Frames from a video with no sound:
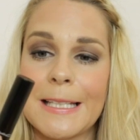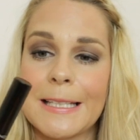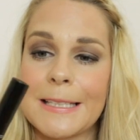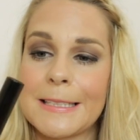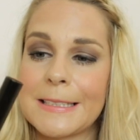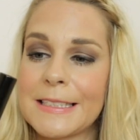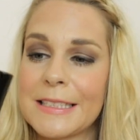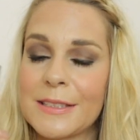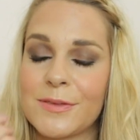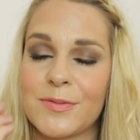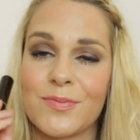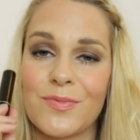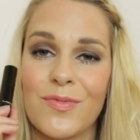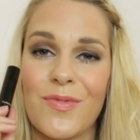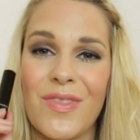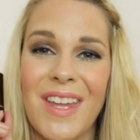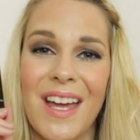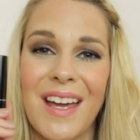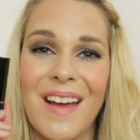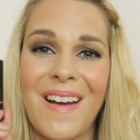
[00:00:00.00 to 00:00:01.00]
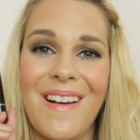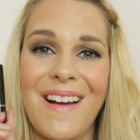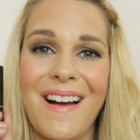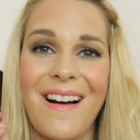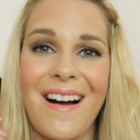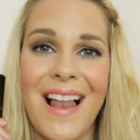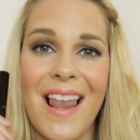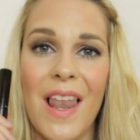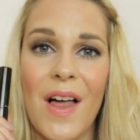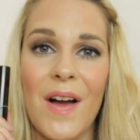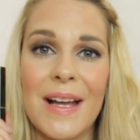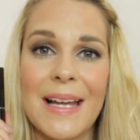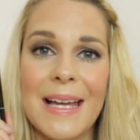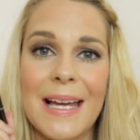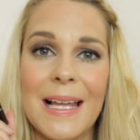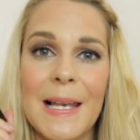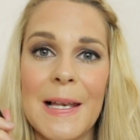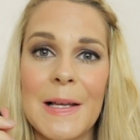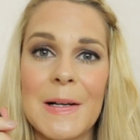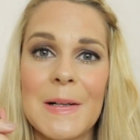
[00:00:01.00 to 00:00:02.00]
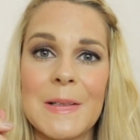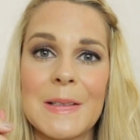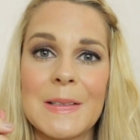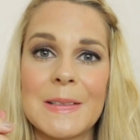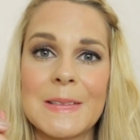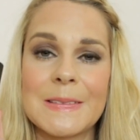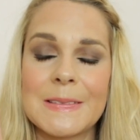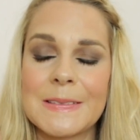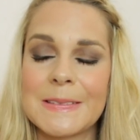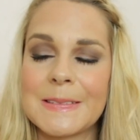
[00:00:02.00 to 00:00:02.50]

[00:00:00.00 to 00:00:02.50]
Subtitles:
and I like it a lot.